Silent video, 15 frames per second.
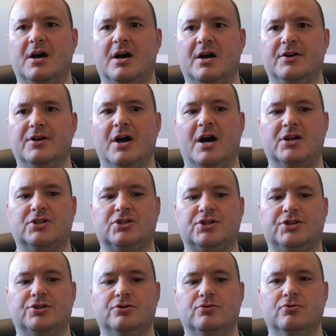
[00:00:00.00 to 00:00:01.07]
uh, not
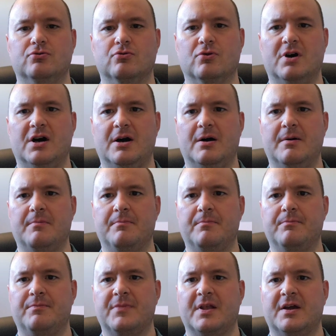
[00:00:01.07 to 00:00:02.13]
to
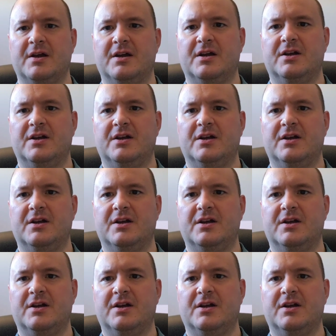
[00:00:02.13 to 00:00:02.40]
um,